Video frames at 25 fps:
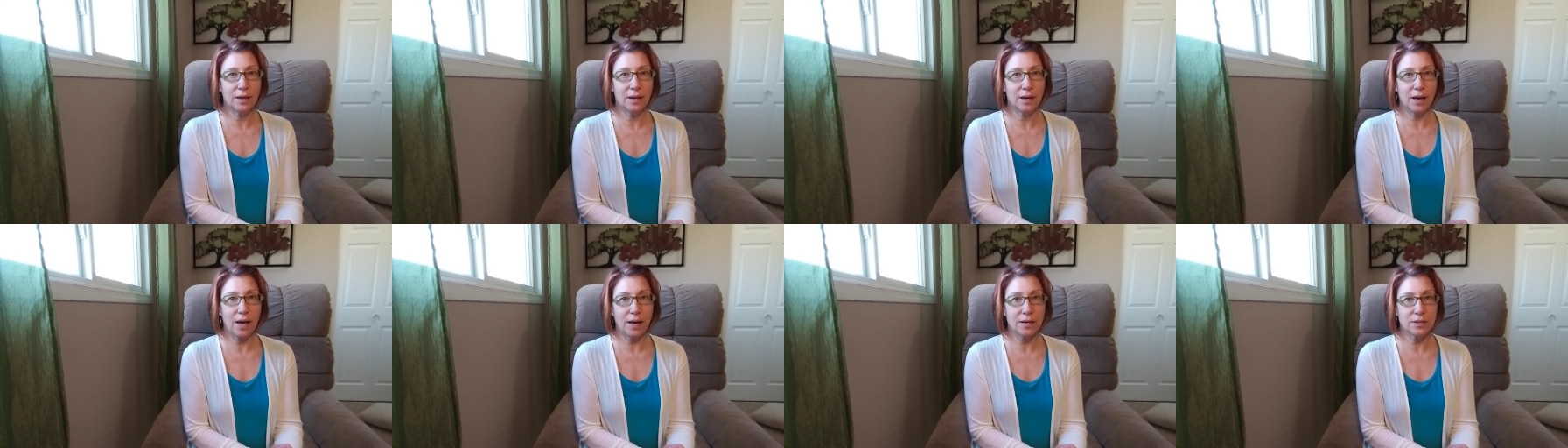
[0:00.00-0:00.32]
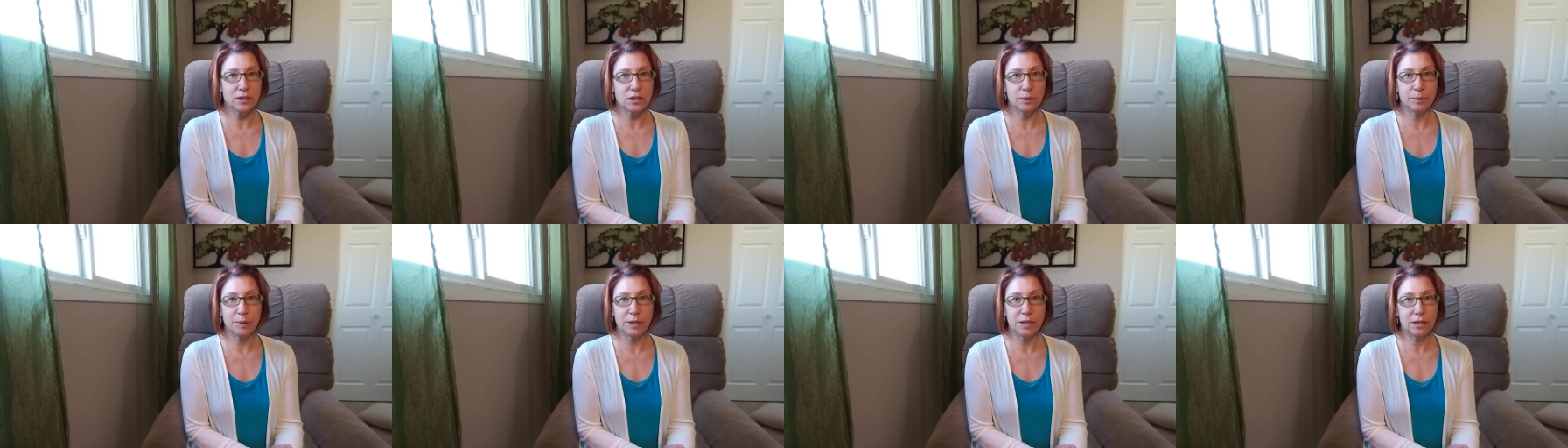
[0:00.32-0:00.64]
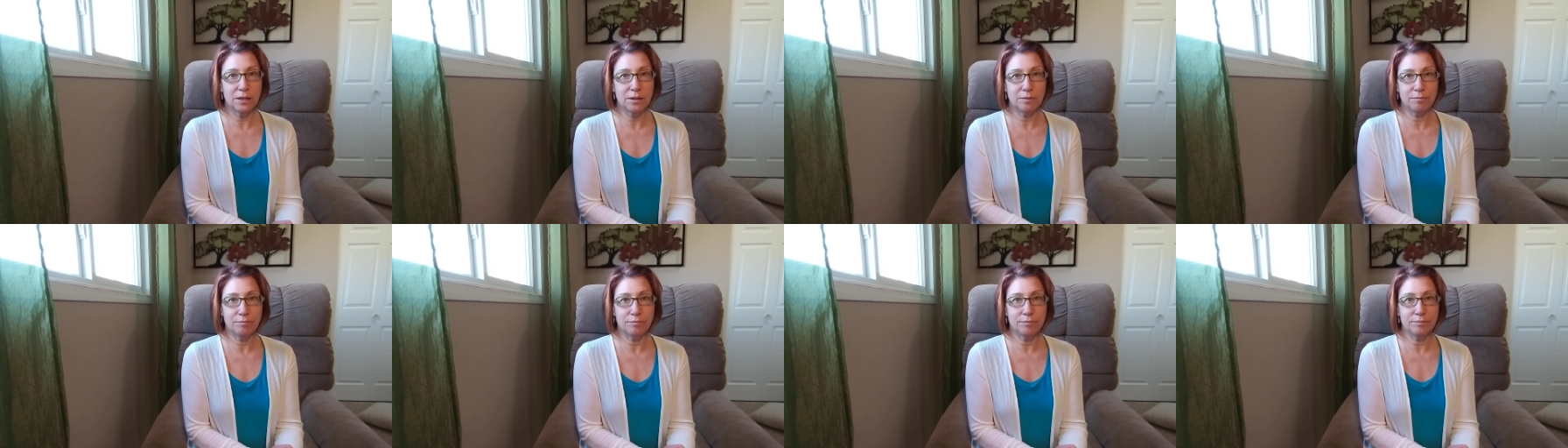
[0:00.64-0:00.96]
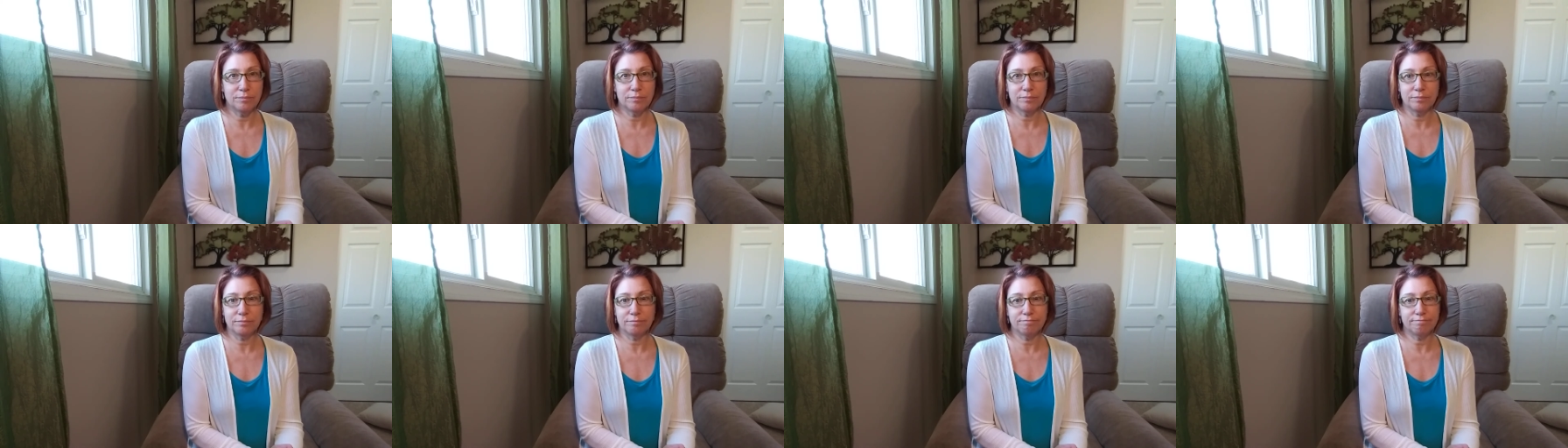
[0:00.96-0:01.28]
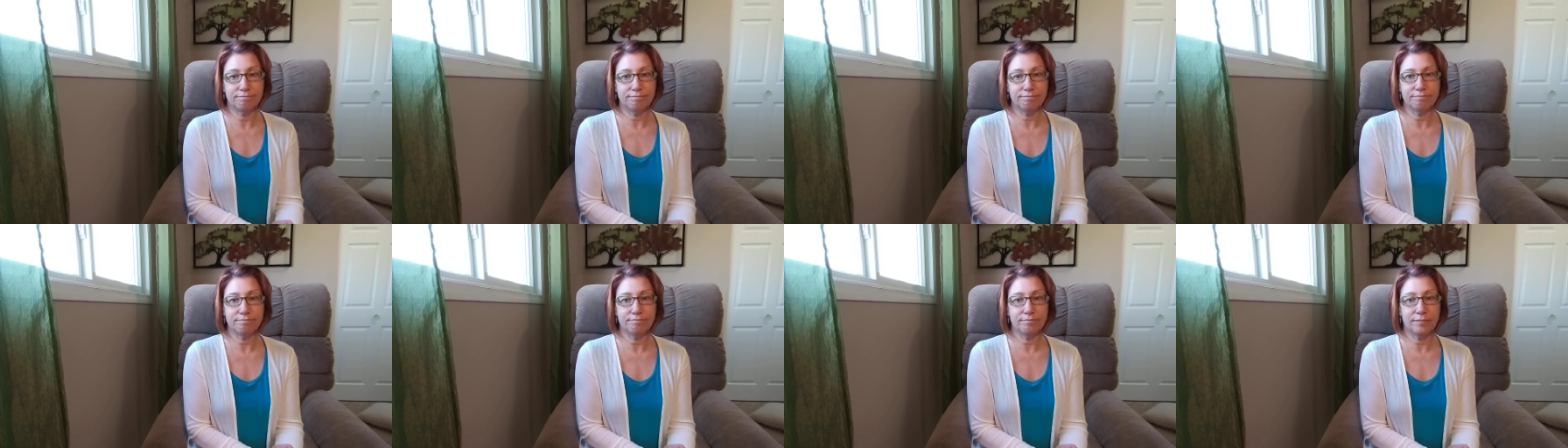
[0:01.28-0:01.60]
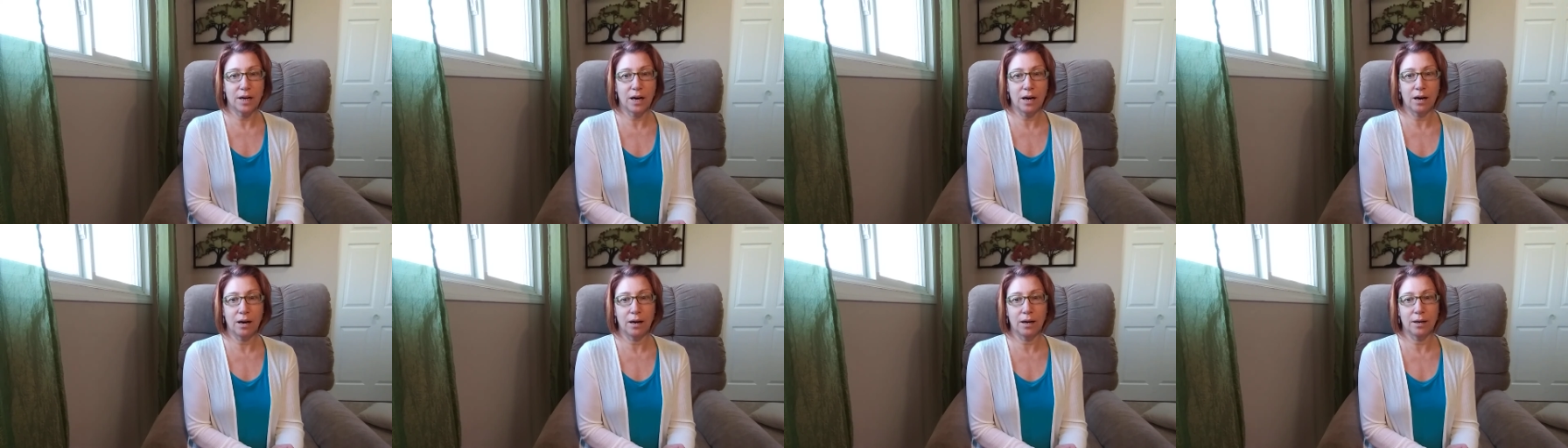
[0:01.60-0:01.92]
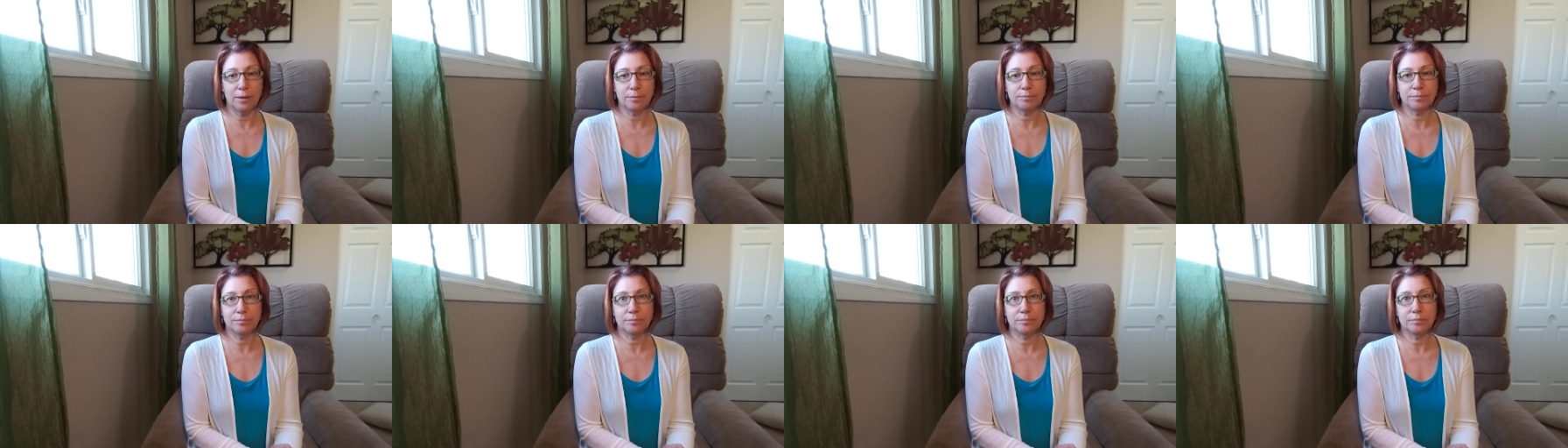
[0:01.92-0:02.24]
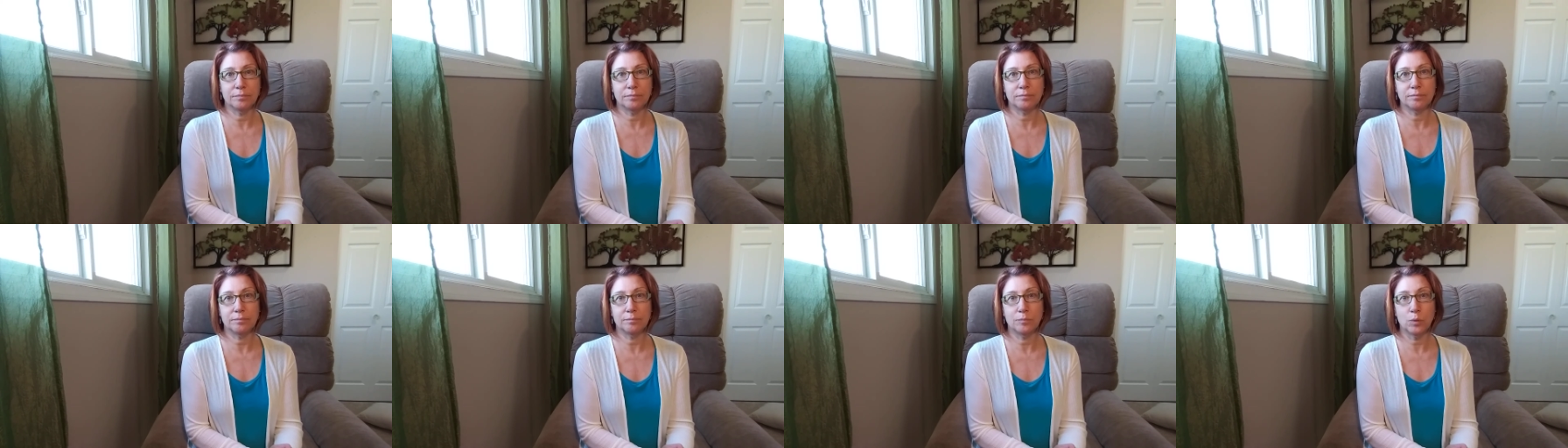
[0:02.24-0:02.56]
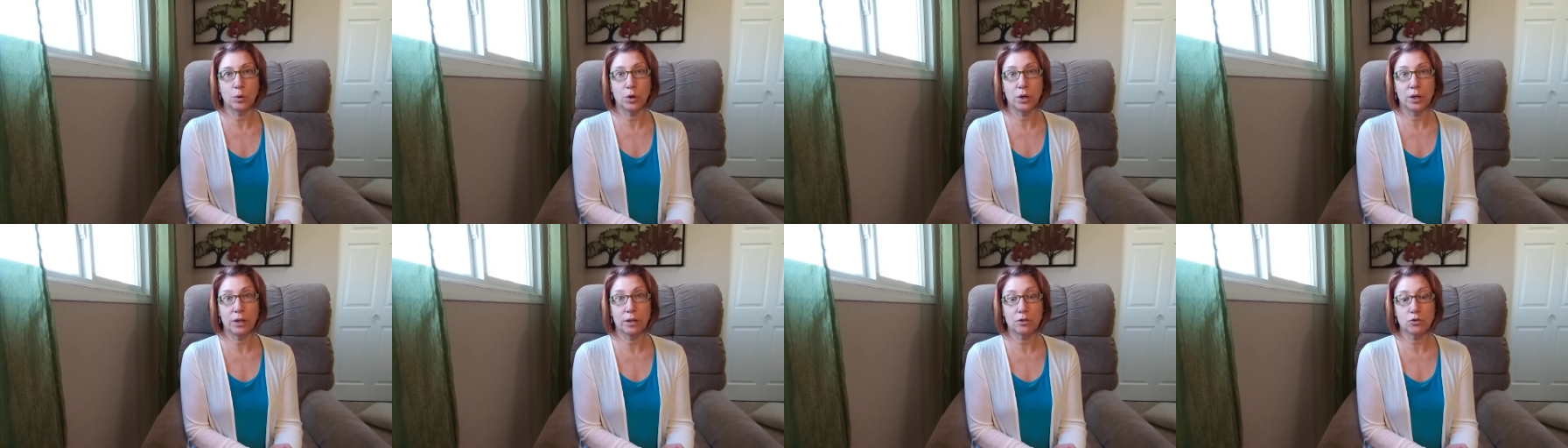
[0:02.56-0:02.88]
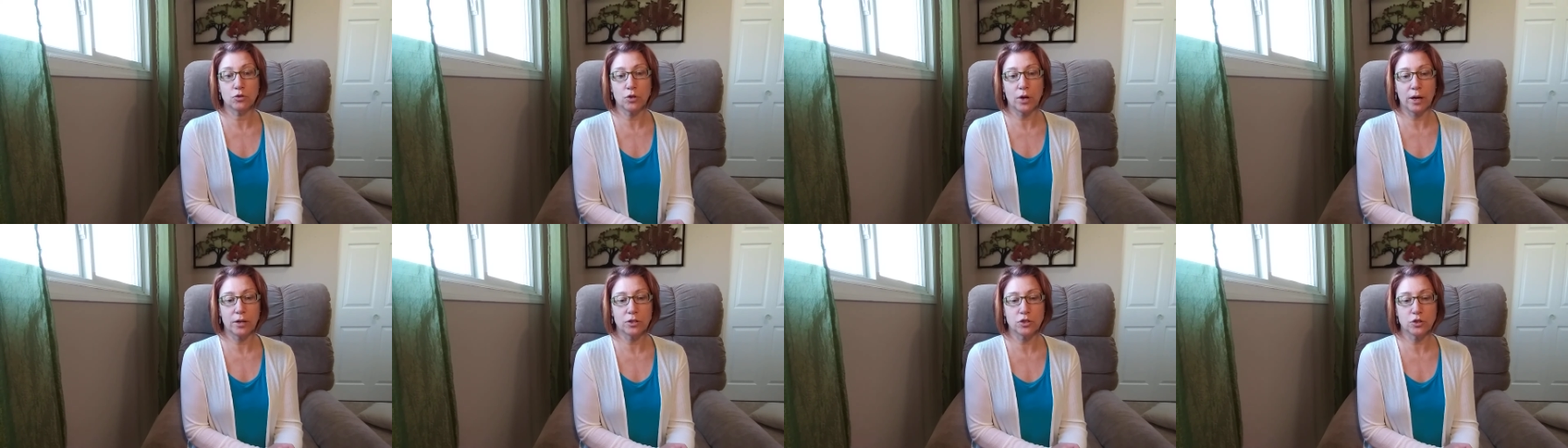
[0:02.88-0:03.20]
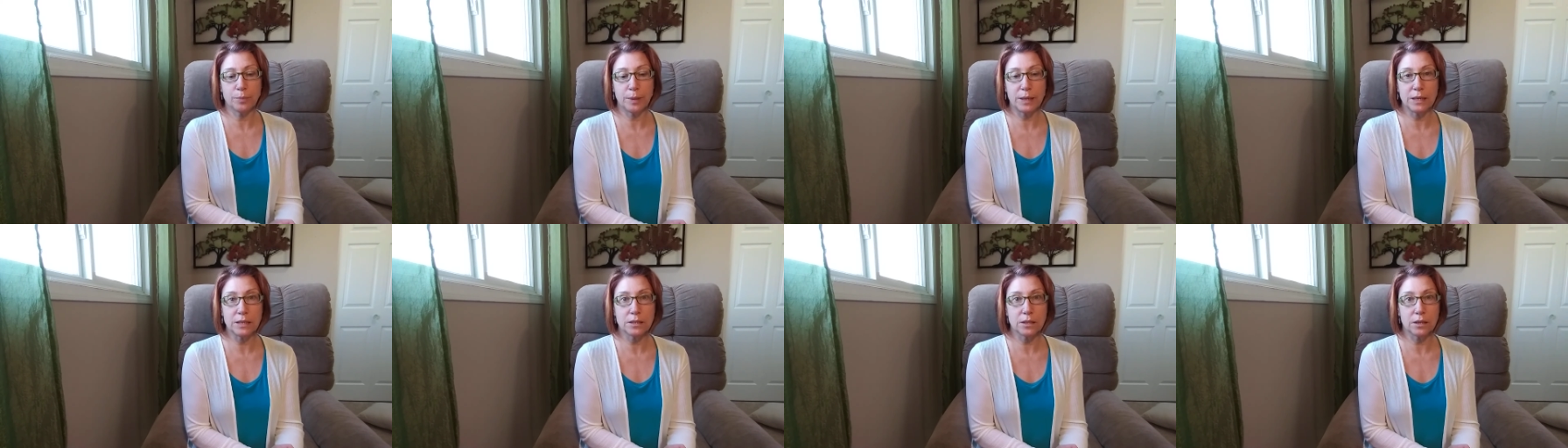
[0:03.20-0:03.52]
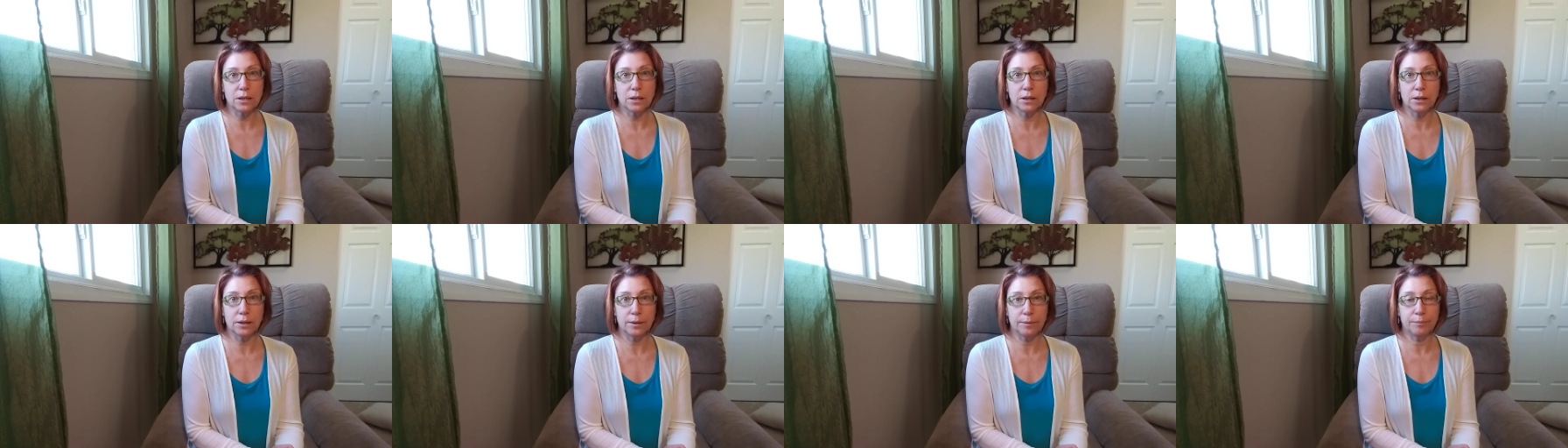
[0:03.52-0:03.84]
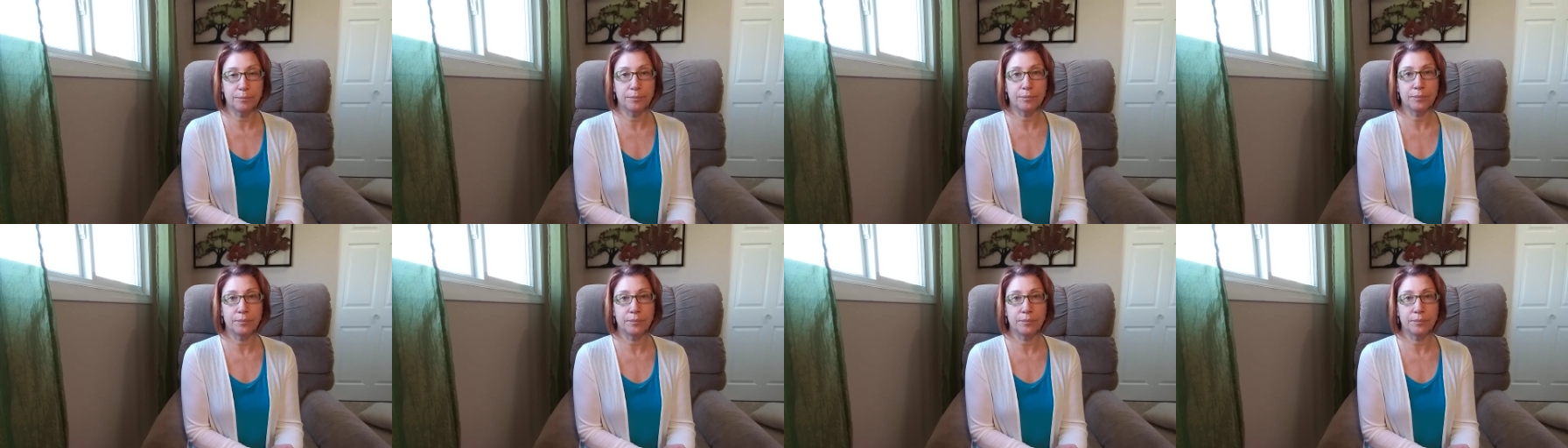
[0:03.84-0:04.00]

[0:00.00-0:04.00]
has to be uh, put in the trash, basically.